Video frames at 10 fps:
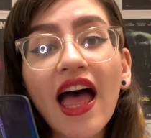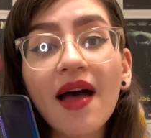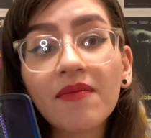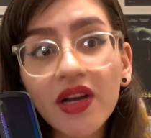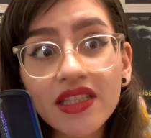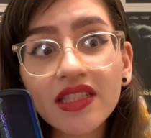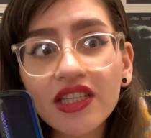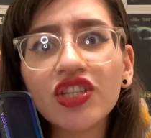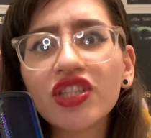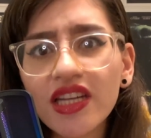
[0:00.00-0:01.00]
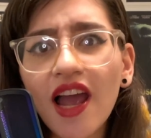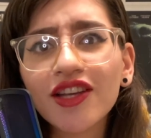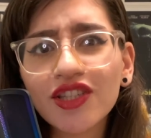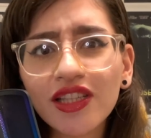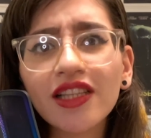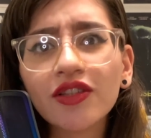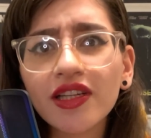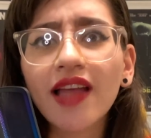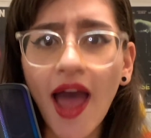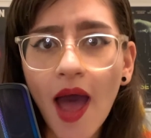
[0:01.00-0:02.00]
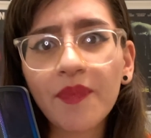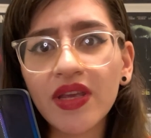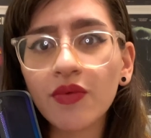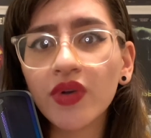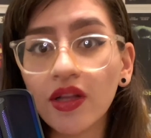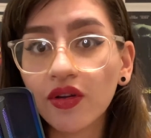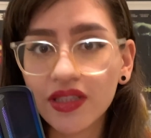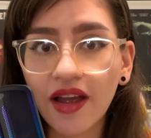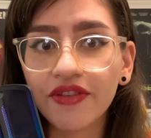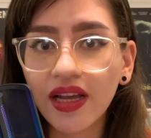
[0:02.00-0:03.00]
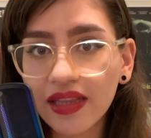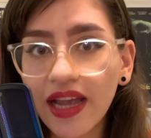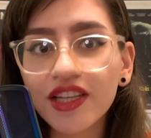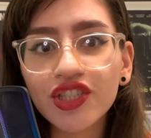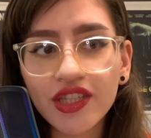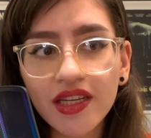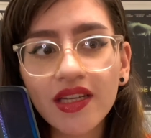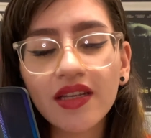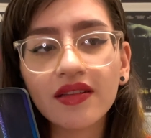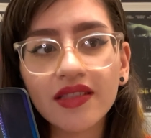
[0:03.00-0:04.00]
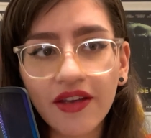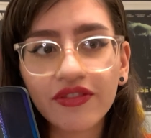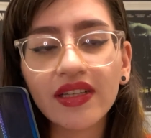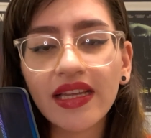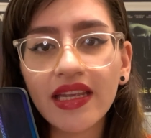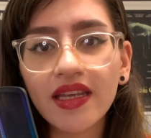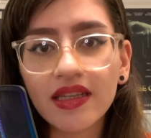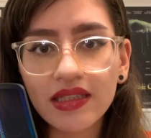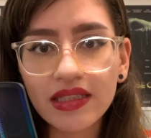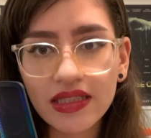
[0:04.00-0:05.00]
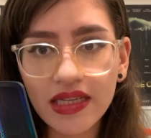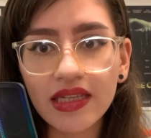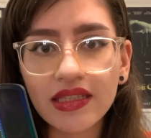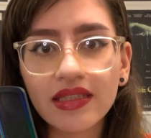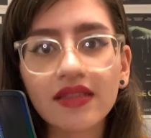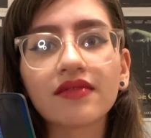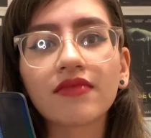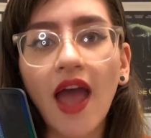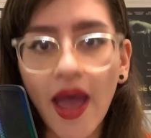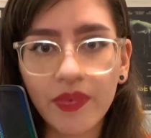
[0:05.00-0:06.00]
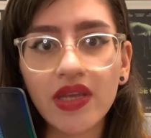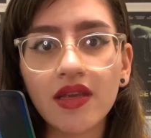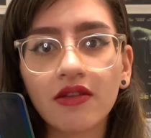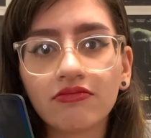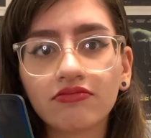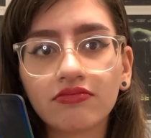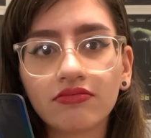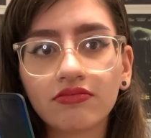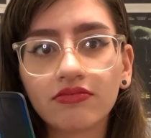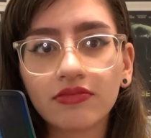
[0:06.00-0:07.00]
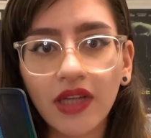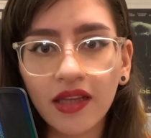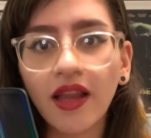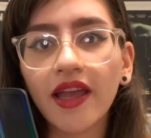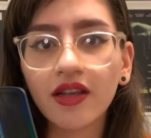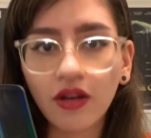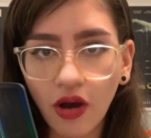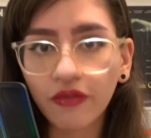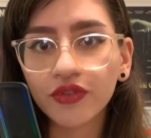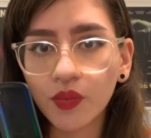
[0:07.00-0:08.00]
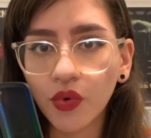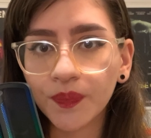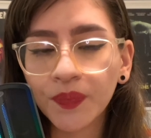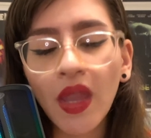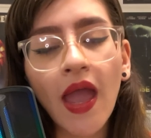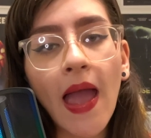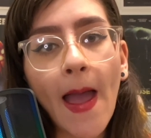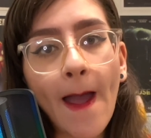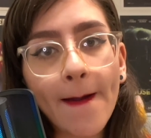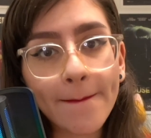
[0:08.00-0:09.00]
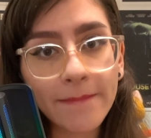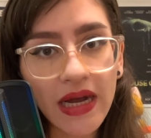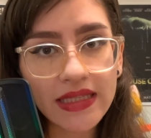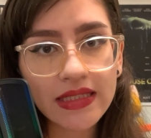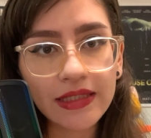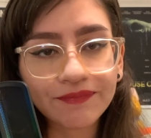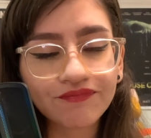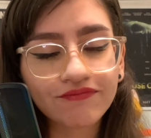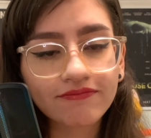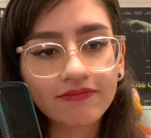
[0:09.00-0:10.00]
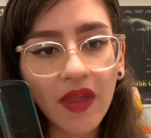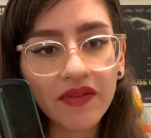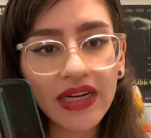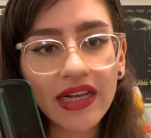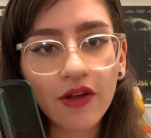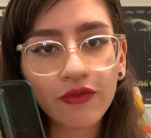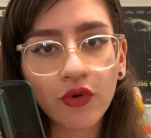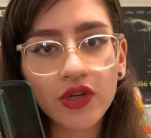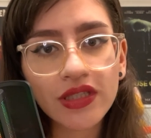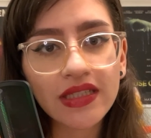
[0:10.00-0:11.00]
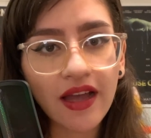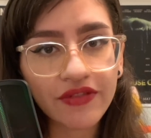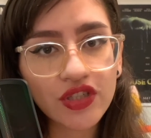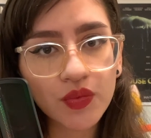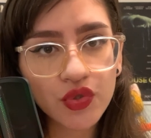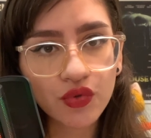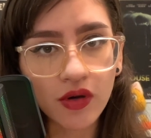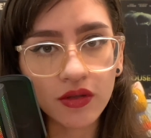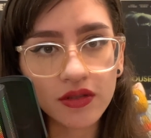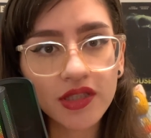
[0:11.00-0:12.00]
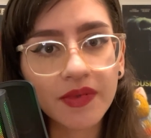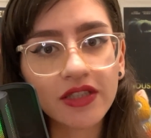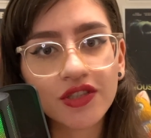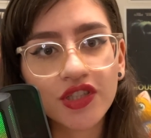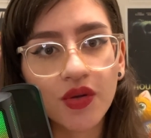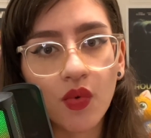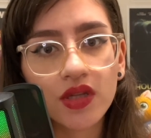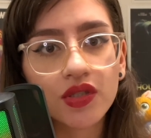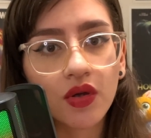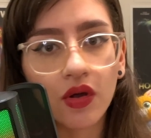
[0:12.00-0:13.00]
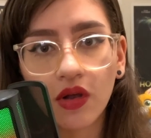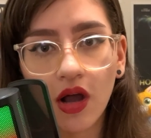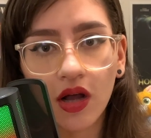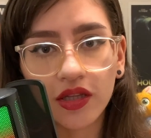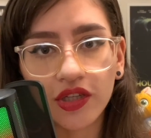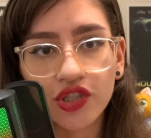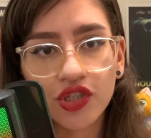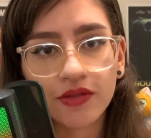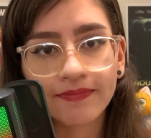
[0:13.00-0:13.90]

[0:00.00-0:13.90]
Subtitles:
But she actually looked happy with Octavia. Like, she definitely sees happy and like comfortable. But Valeria, of course, is having some struggles because she wants to go to college.